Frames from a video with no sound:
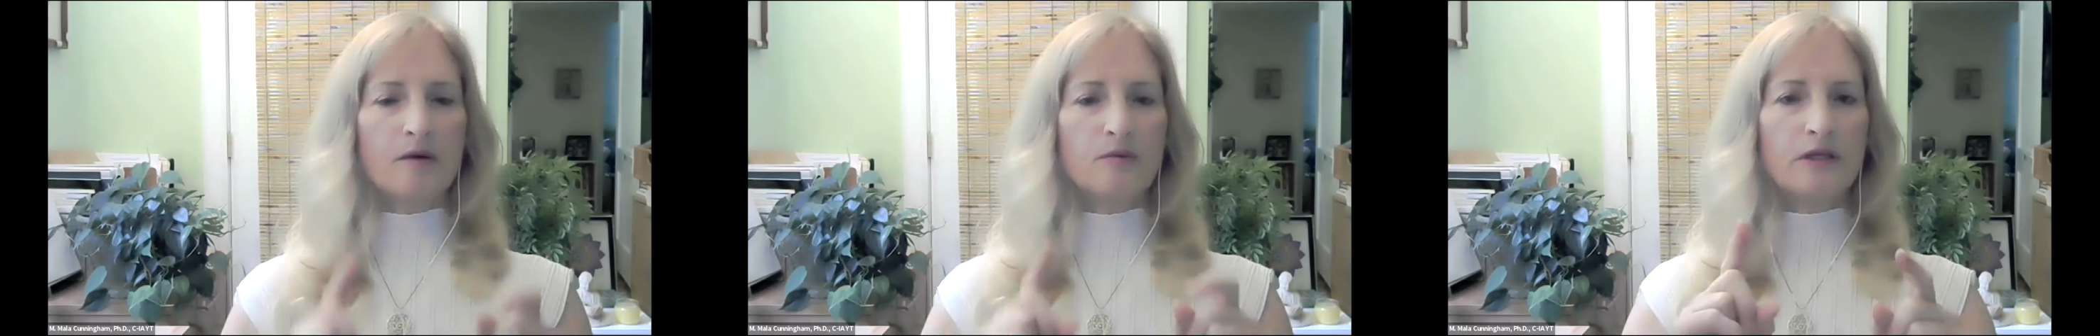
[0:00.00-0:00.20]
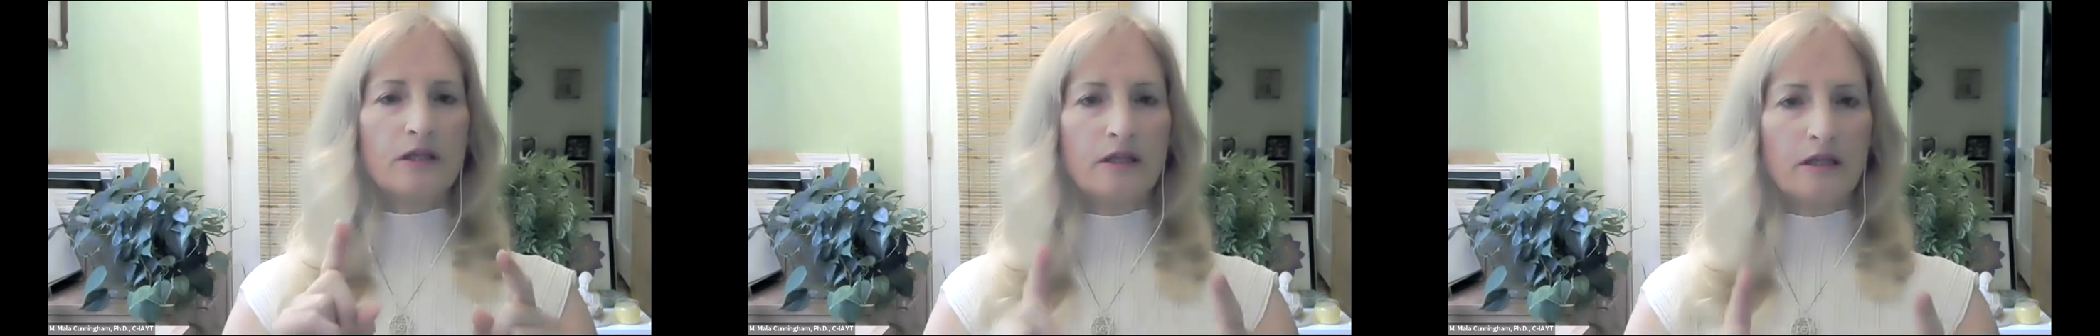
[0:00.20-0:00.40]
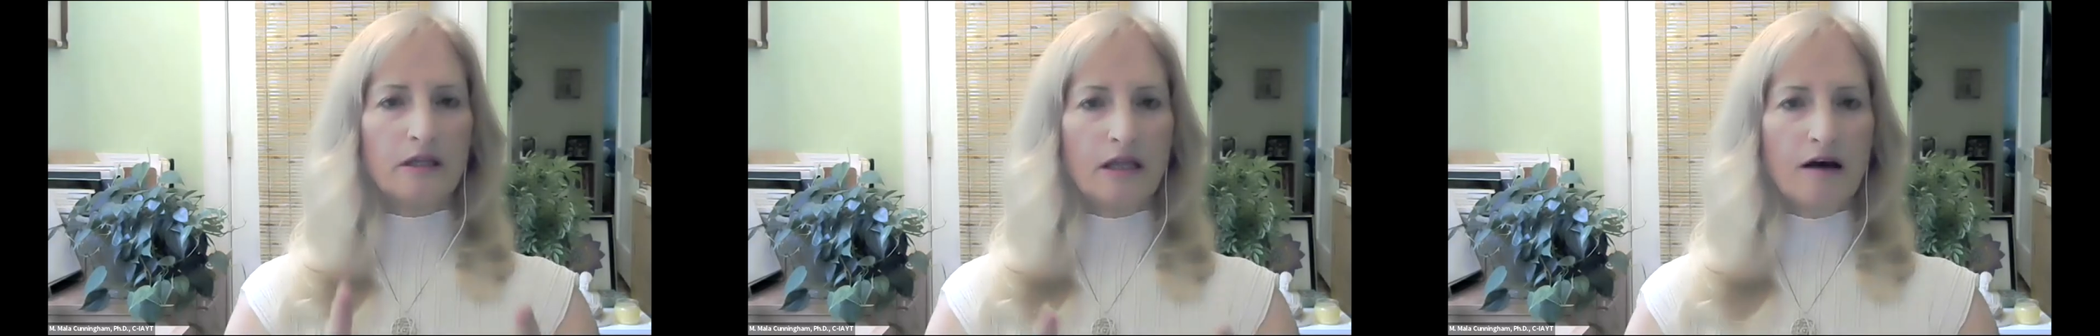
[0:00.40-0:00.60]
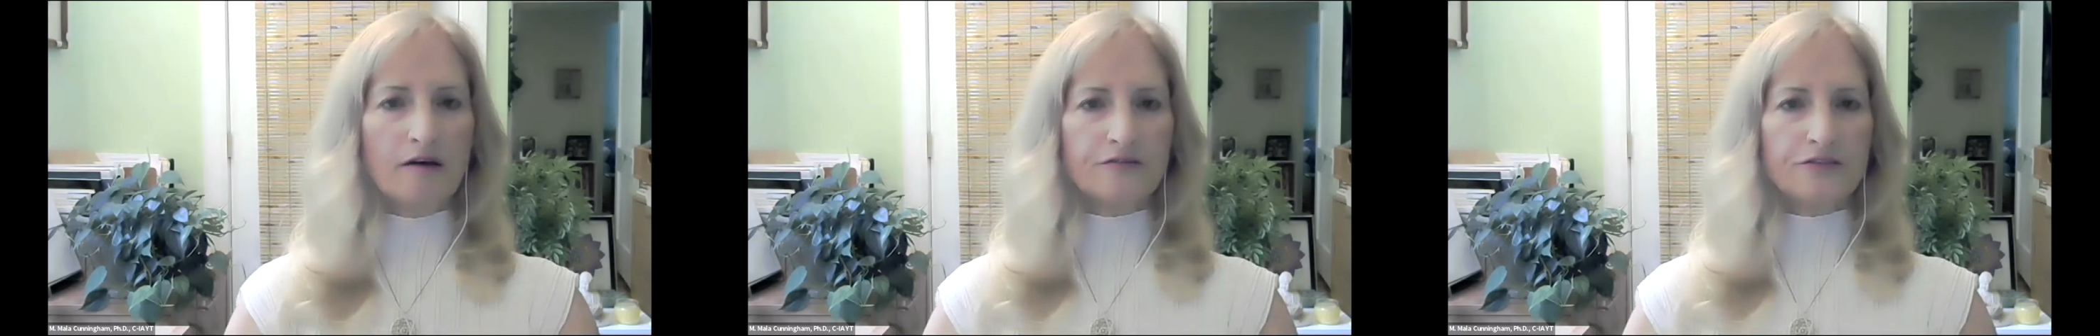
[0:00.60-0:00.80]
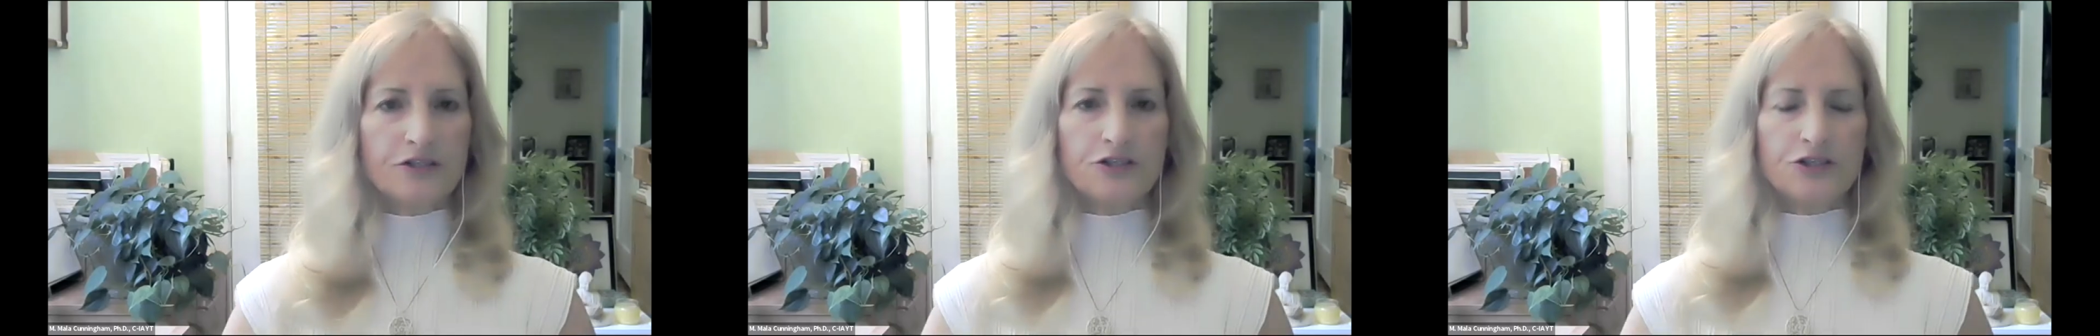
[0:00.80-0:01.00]
would
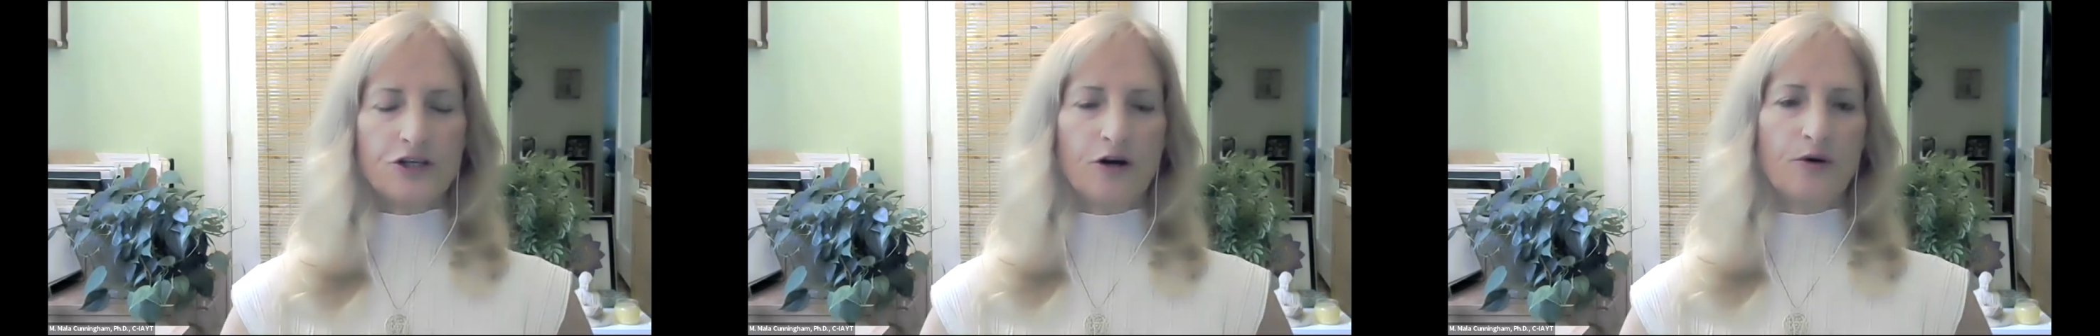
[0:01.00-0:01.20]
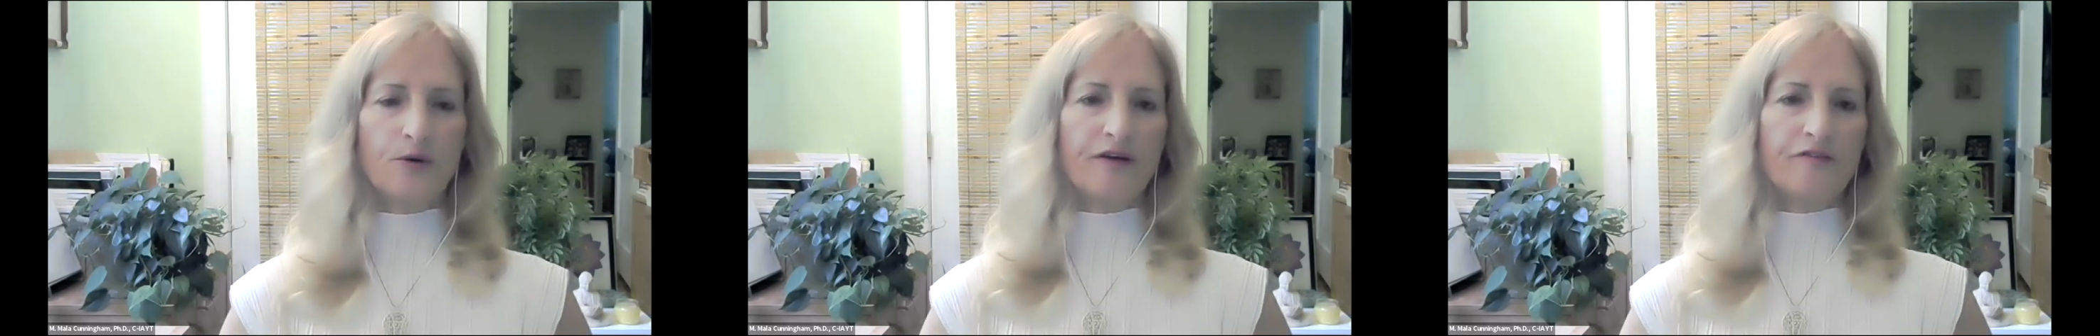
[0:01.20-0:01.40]
love to show